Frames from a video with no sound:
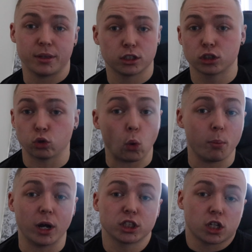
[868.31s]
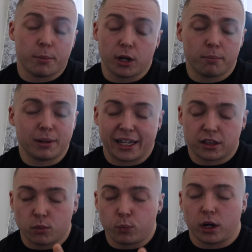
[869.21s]
There's so much coming up
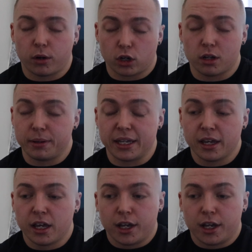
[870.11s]
like that we are going to be